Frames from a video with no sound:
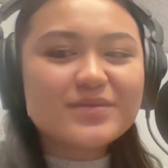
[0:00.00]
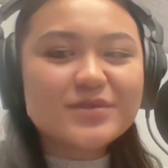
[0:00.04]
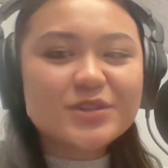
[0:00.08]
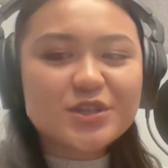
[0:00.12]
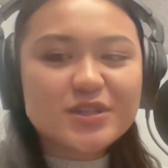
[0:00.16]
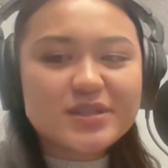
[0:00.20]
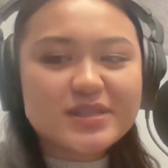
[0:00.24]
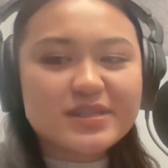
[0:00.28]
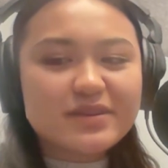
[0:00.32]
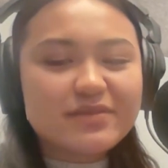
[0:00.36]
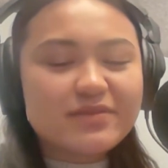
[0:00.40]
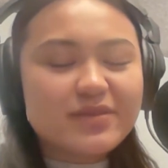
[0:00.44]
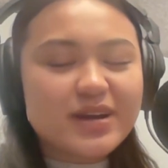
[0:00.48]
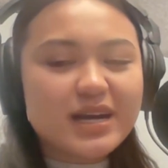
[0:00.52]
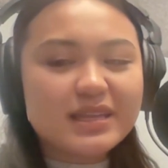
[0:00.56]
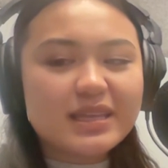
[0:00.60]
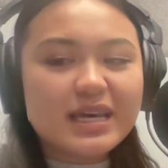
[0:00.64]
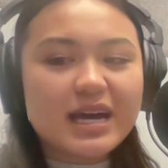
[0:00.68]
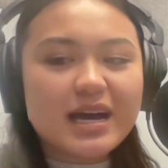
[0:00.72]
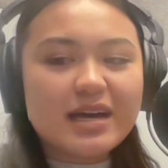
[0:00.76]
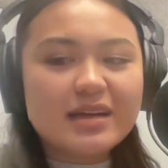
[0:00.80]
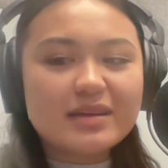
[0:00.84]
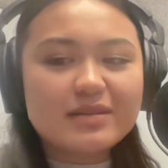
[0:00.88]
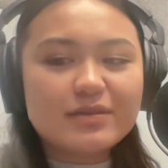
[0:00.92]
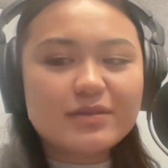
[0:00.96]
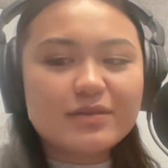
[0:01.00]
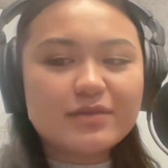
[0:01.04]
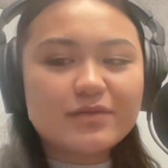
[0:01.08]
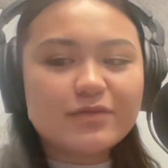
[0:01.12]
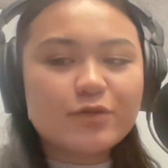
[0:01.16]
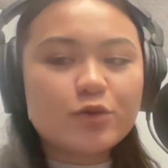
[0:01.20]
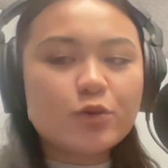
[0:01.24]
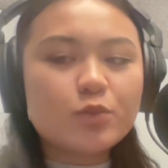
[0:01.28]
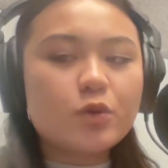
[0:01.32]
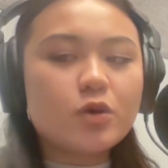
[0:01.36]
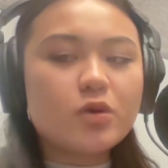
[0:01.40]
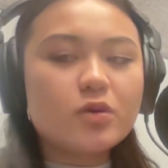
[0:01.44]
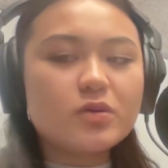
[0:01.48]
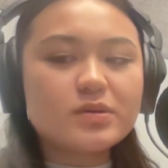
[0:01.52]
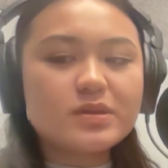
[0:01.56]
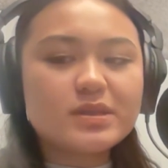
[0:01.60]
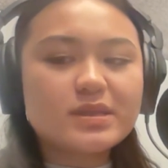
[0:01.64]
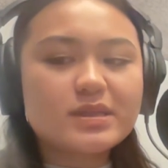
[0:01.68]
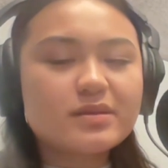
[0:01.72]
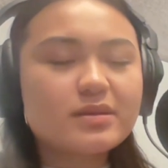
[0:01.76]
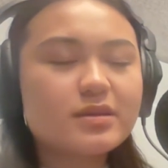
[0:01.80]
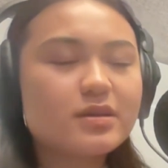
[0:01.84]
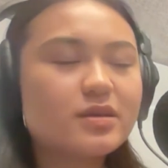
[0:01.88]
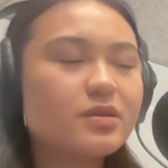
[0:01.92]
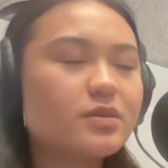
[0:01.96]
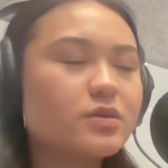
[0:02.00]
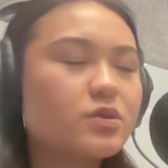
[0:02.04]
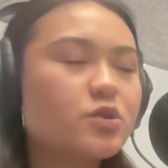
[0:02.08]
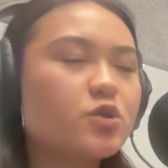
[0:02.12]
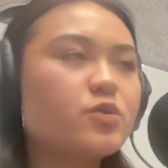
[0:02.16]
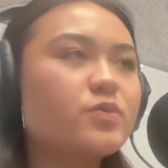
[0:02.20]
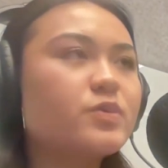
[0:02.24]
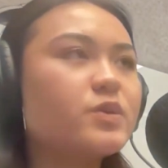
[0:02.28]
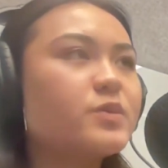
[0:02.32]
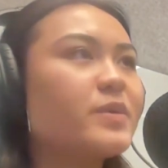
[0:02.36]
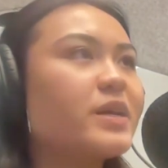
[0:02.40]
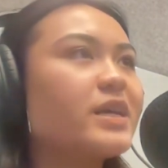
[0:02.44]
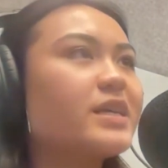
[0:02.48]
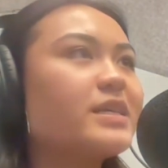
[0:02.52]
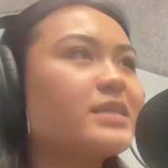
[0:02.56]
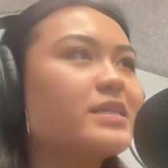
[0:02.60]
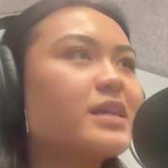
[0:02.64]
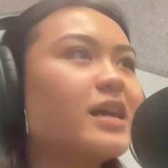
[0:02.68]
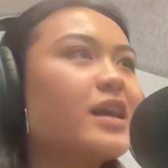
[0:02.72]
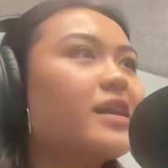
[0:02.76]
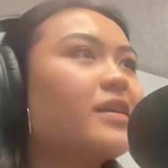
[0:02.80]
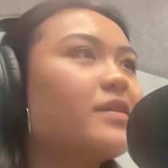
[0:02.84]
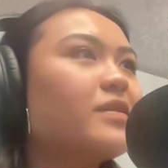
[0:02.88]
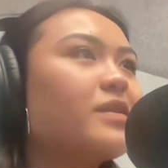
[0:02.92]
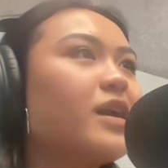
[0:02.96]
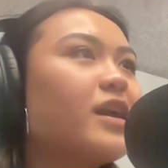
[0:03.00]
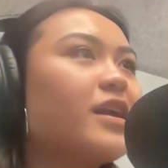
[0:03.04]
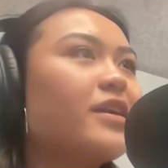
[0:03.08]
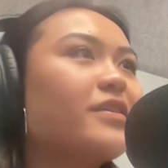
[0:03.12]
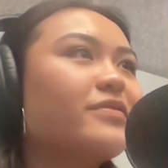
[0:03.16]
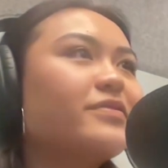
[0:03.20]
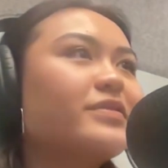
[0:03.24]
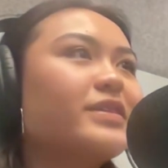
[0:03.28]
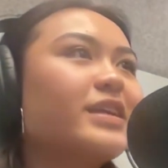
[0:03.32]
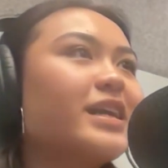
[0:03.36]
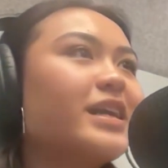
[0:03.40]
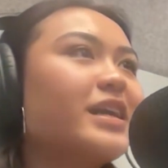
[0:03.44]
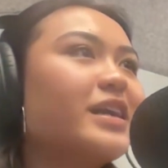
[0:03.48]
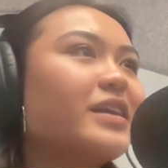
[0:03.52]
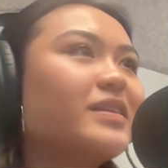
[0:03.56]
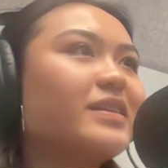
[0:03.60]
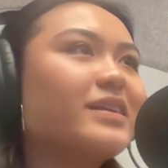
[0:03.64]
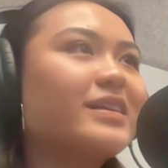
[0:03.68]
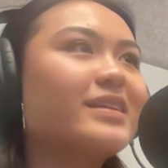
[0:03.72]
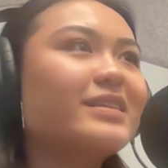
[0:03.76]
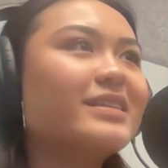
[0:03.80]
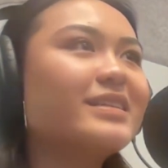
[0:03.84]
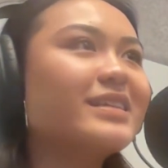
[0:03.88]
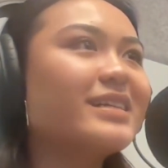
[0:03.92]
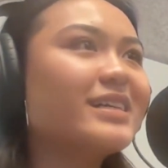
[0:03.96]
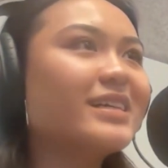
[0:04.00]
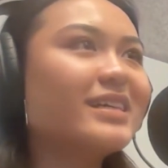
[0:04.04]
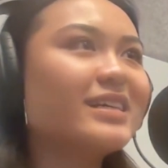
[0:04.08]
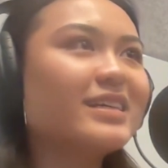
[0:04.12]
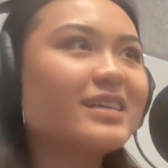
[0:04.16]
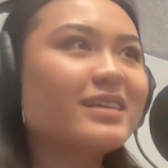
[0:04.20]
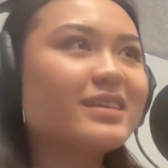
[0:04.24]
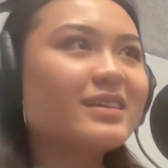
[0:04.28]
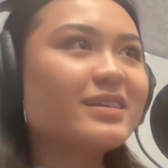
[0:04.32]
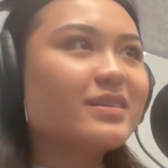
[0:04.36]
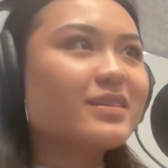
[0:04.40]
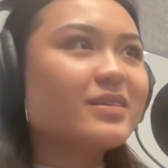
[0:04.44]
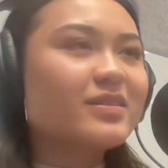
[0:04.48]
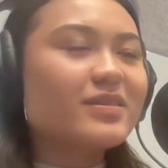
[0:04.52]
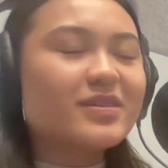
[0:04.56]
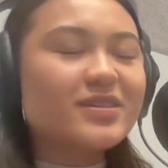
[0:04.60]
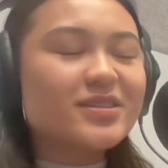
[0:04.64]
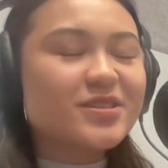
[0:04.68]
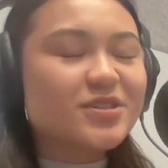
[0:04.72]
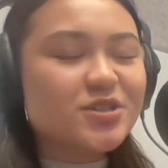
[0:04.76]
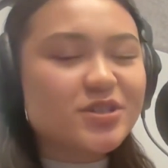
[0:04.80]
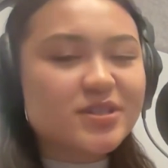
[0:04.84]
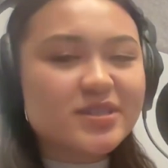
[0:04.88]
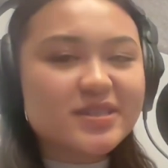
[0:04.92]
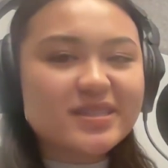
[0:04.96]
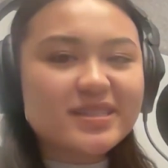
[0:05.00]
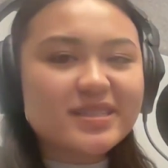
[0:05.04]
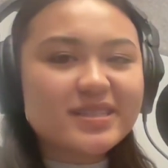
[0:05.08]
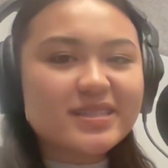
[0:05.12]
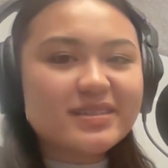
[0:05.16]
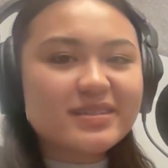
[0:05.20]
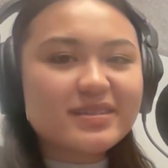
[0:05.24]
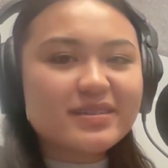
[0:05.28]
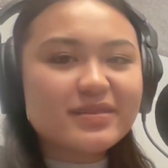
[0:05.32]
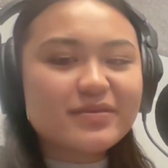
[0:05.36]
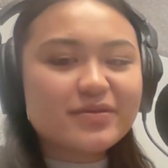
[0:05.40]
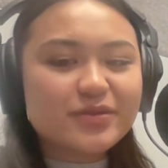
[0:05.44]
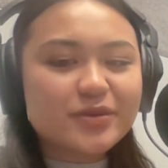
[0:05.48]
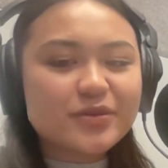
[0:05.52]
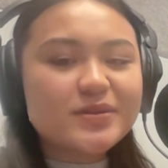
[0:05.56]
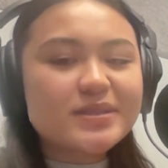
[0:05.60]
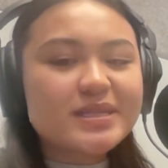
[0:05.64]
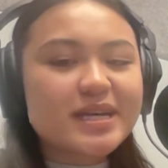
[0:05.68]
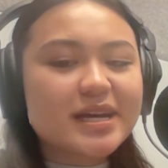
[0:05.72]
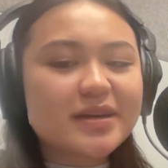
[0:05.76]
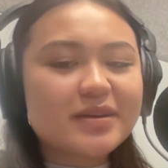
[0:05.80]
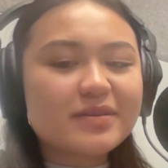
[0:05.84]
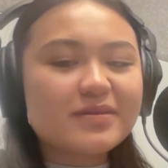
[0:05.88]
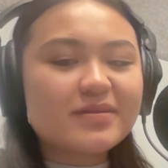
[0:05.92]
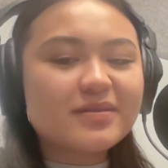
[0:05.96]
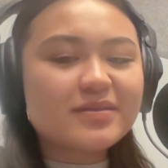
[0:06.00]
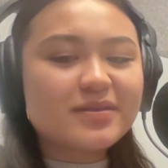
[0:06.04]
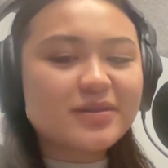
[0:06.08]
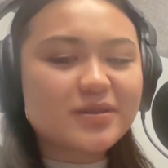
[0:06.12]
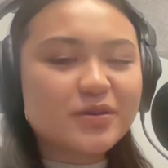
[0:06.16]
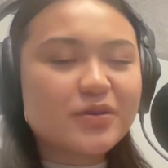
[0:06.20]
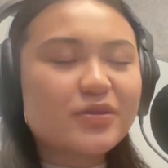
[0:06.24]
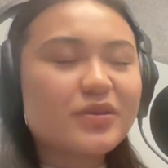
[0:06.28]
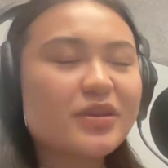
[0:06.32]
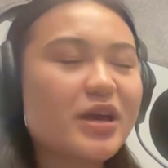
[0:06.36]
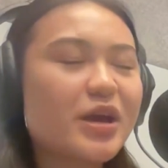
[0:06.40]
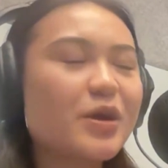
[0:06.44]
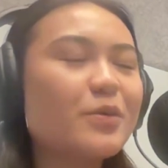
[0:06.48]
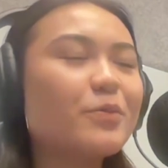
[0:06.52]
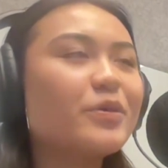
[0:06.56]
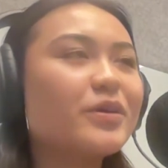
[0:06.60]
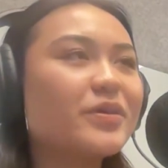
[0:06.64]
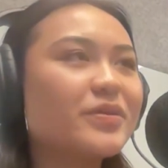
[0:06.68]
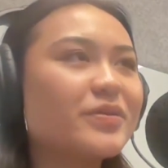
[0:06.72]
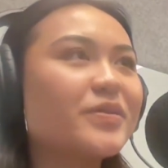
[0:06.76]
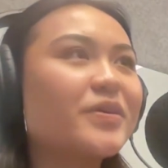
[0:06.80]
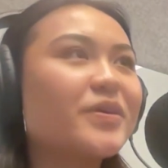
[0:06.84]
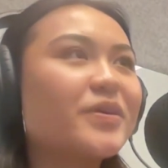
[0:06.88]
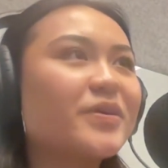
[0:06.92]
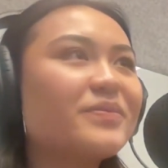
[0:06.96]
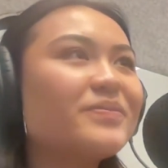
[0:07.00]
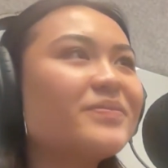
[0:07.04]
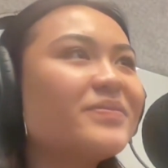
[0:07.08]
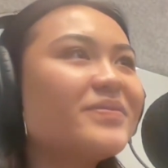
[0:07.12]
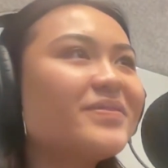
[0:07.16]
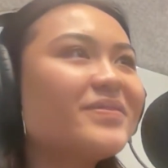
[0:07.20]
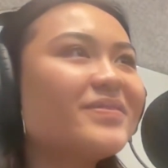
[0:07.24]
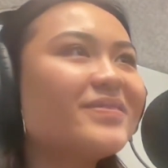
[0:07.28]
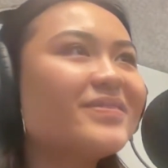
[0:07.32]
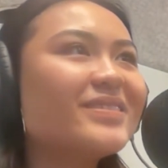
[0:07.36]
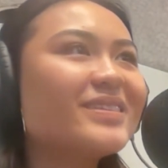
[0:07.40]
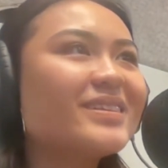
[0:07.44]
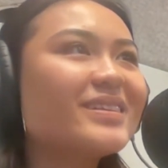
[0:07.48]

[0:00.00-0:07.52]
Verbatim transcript: just the fact that football's consumed my entire life now, and oh, it just feels like you're there with them.